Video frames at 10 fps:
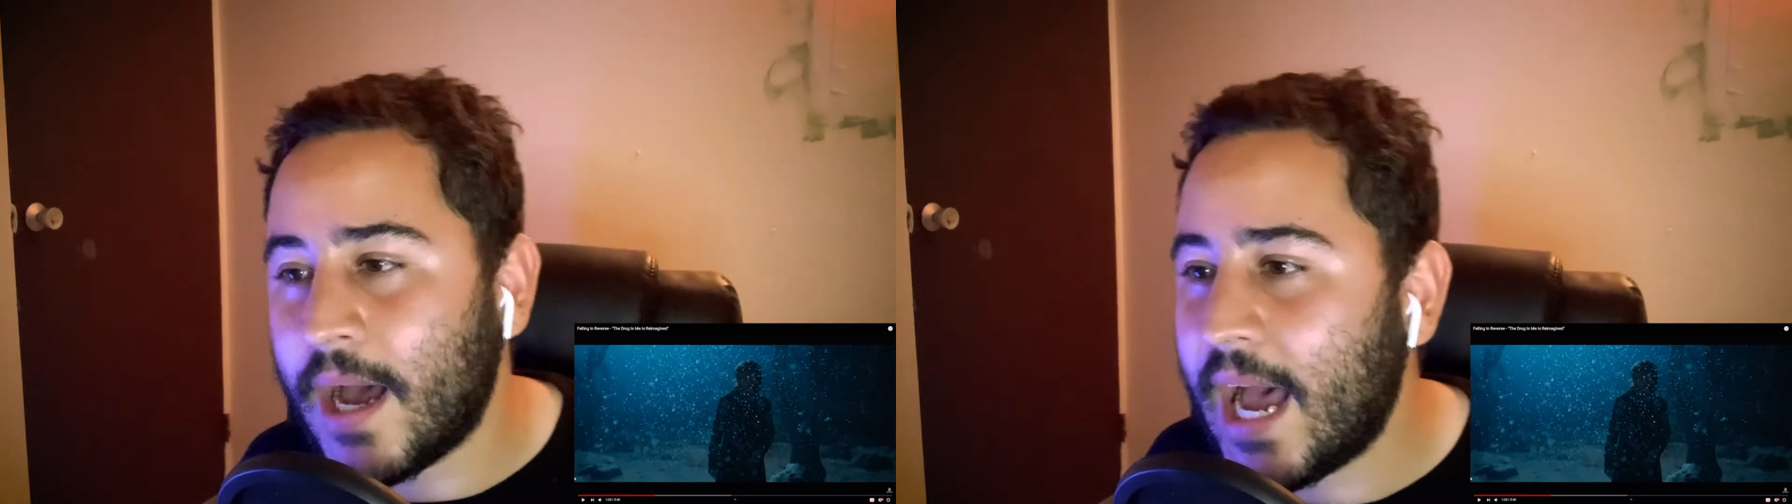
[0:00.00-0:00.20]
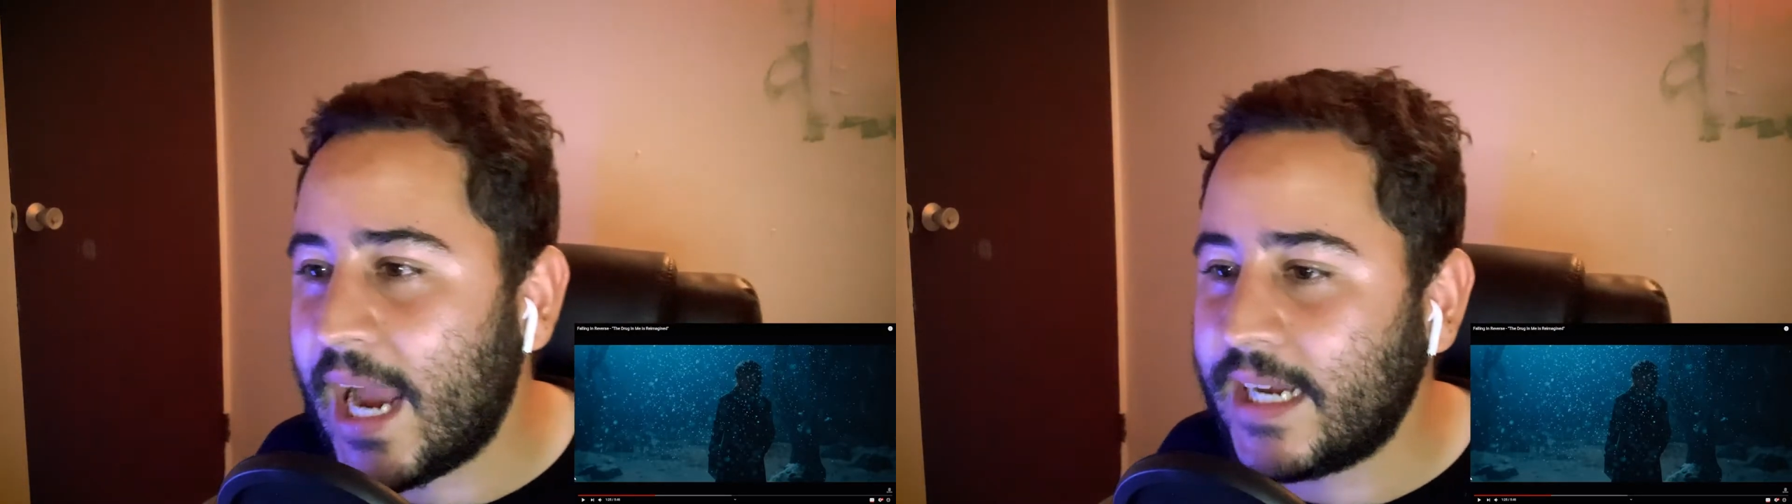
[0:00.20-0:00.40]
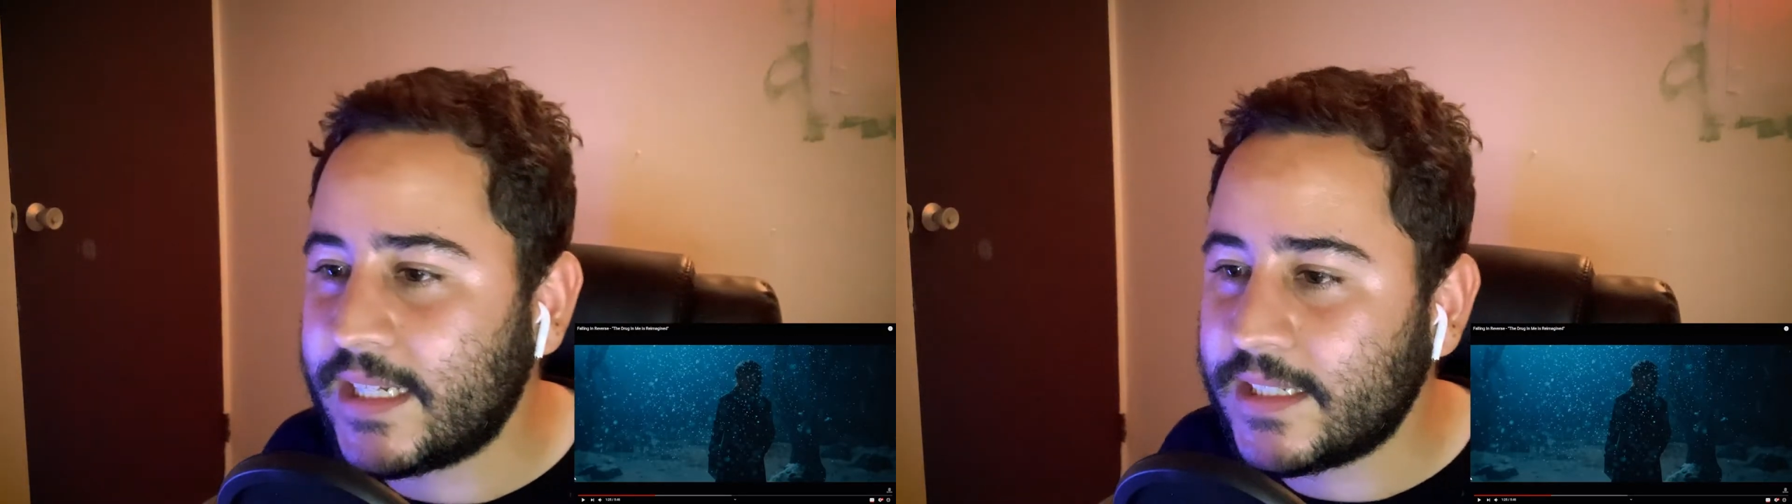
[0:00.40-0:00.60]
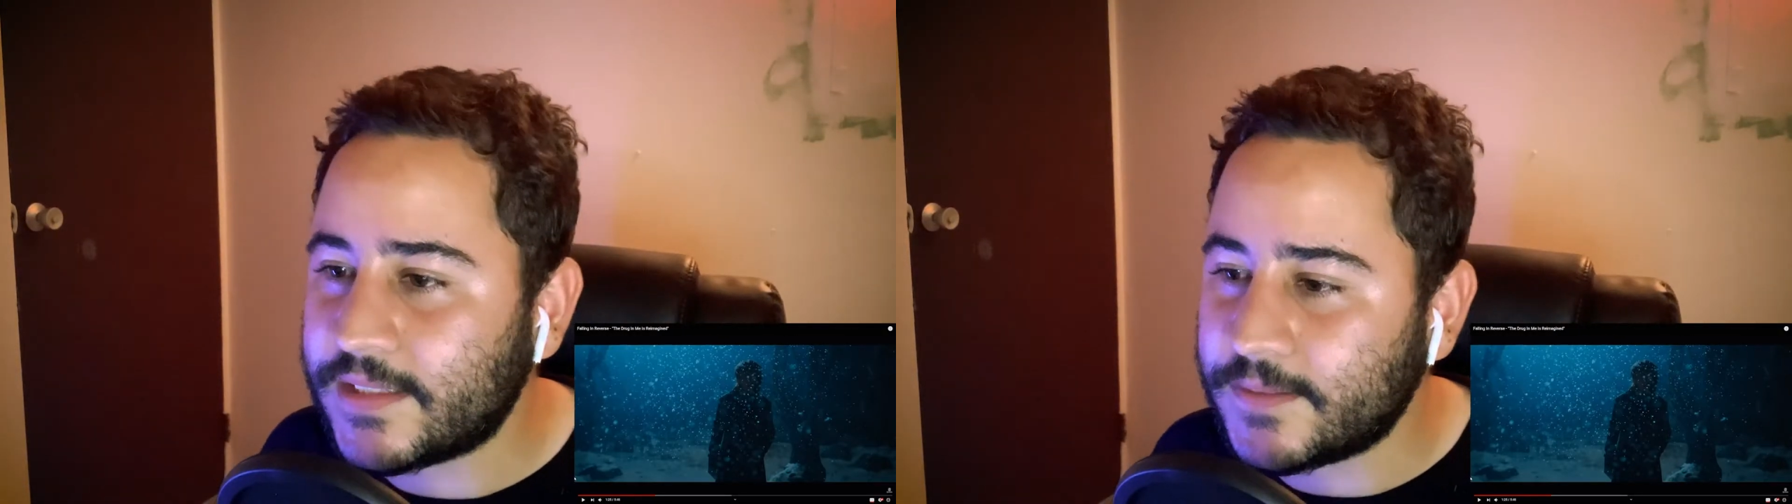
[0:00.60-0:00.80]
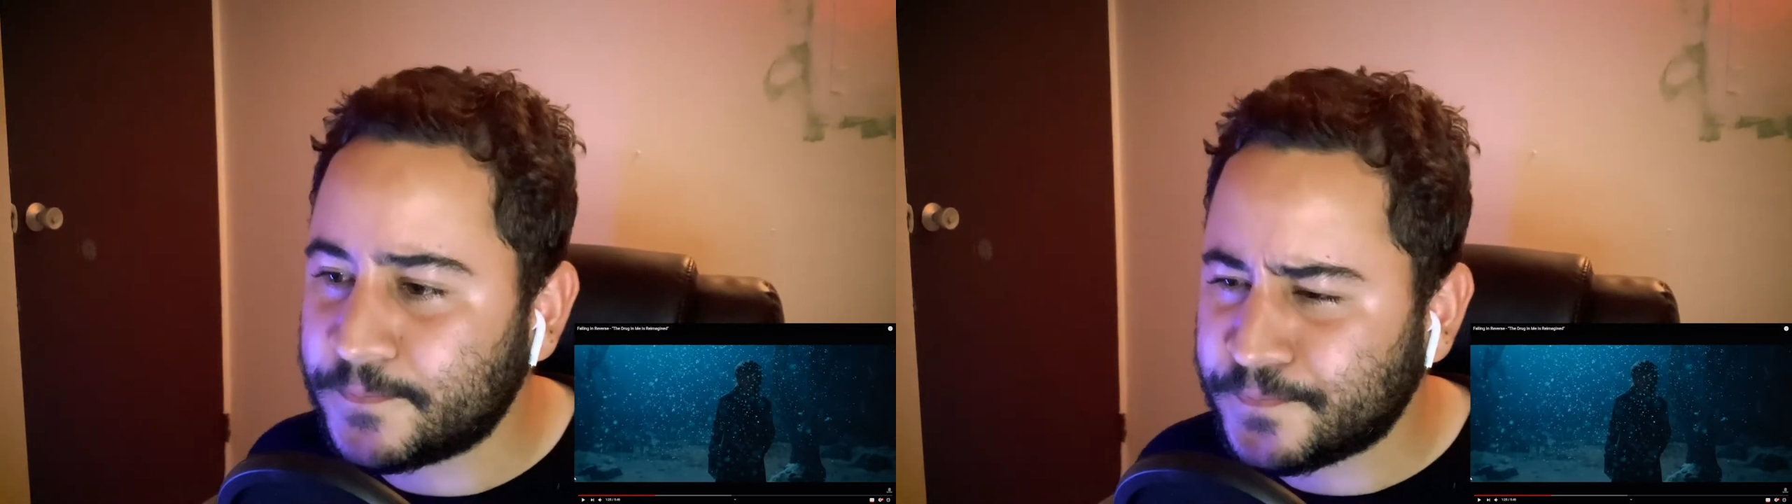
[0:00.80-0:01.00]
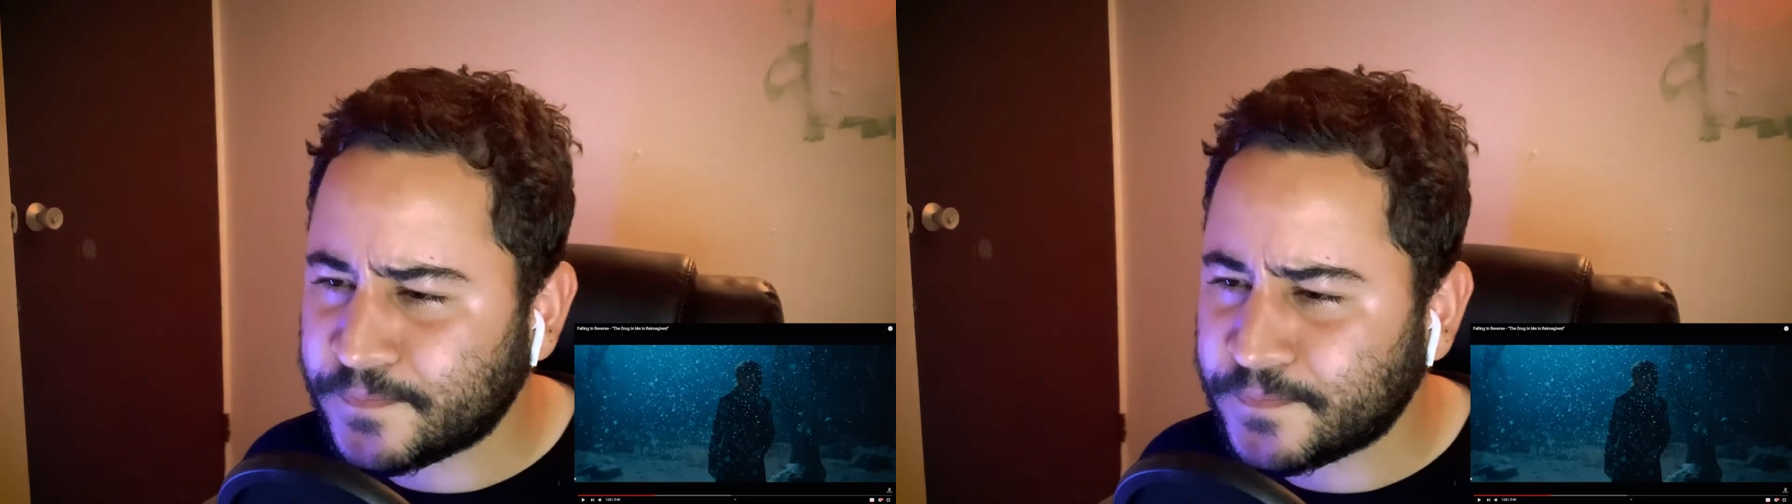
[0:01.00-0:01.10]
behind it.